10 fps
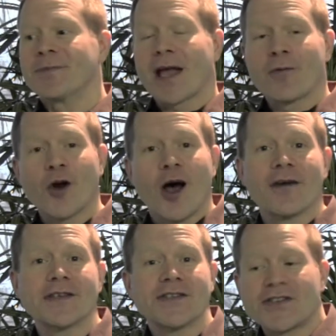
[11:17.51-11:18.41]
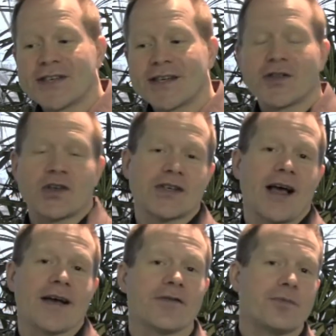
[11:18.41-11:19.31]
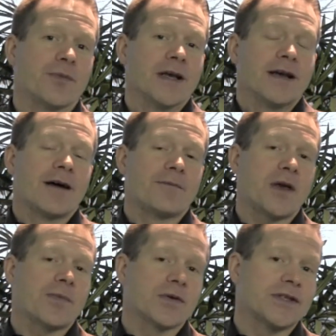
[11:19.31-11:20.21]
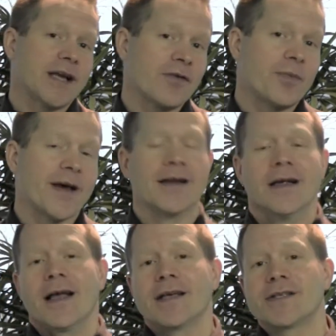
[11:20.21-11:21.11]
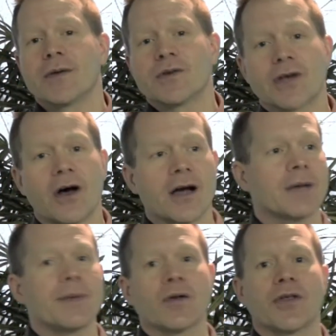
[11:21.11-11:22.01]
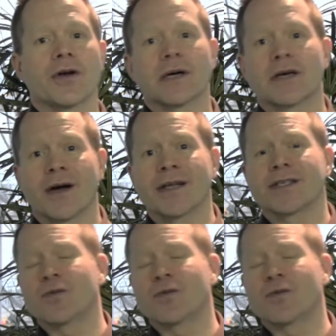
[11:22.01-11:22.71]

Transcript: and would often sit at the side of people's deathbed as they would talk about their regrets.